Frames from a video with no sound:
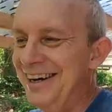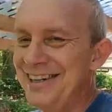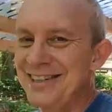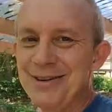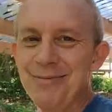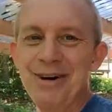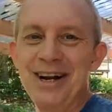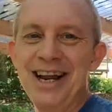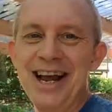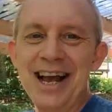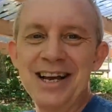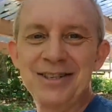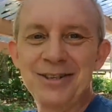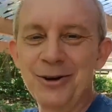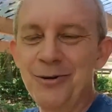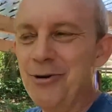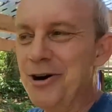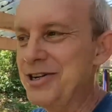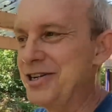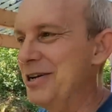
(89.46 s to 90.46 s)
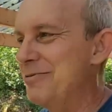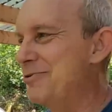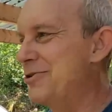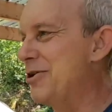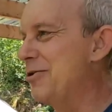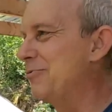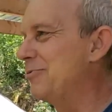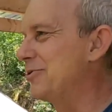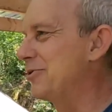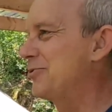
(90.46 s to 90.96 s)
Somebody asked the question. I'm
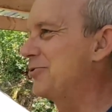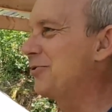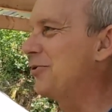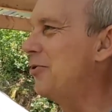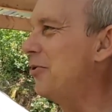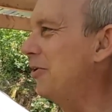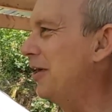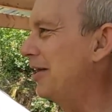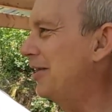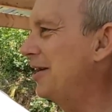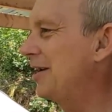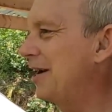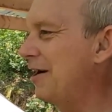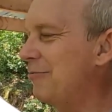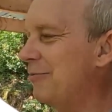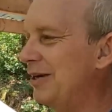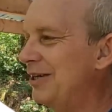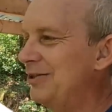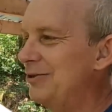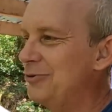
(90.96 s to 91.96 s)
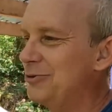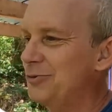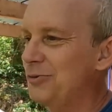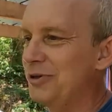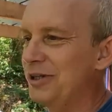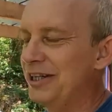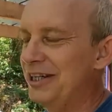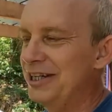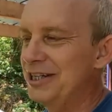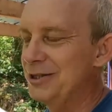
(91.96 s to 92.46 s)
sure it was a troll. I think everybody knows
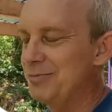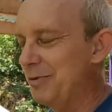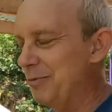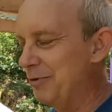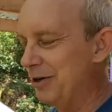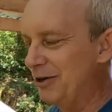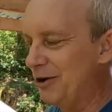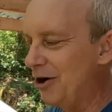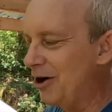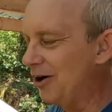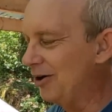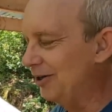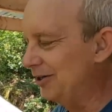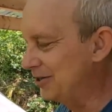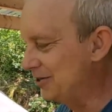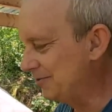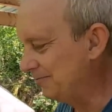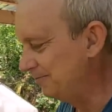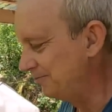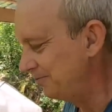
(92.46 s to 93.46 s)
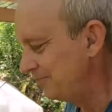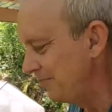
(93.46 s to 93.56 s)
what it is, but regardless,